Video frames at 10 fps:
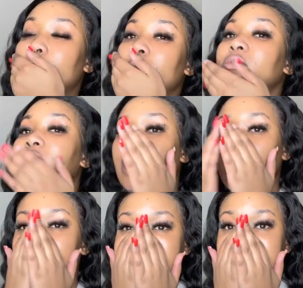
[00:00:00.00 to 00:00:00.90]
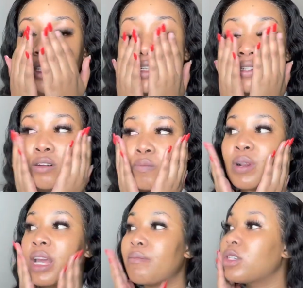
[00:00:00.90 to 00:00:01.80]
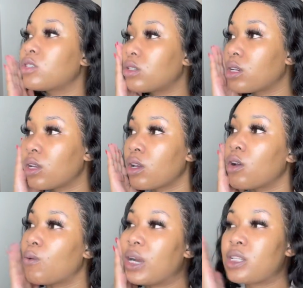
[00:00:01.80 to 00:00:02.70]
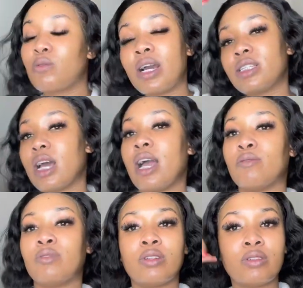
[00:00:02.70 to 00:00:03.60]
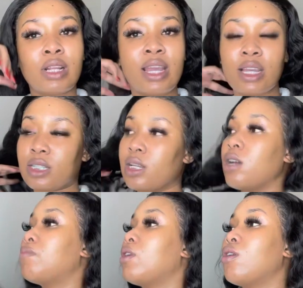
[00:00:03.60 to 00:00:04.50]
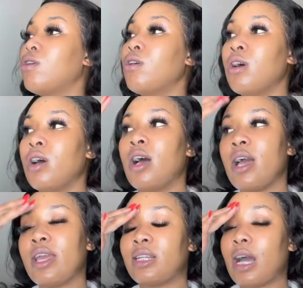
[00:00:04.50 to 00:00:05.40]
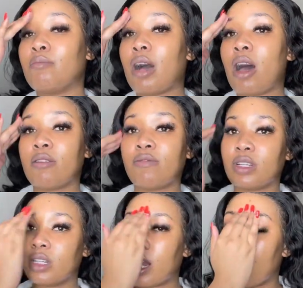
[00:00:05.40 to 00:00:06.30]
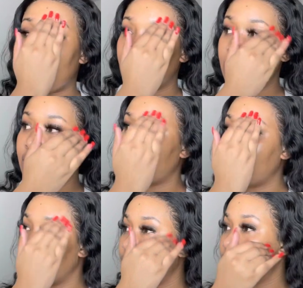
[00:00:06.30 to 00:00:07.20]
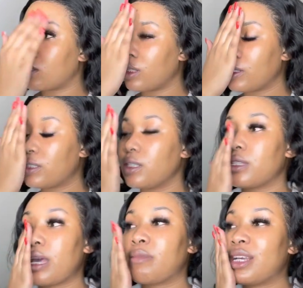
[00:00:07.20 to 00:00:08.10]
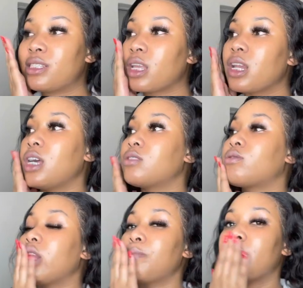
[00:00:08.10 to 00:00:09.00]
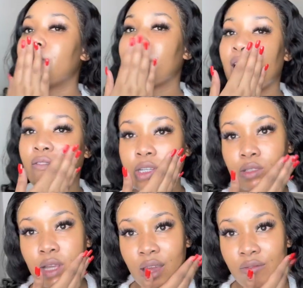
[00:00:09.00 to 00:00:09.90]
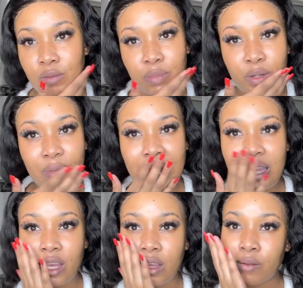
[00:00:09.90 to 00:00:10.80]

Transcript: Skin Functional Blemish what, I will link it down below. I'm out of it now, so this is, and my skin has really been behaving, so I haven't been buying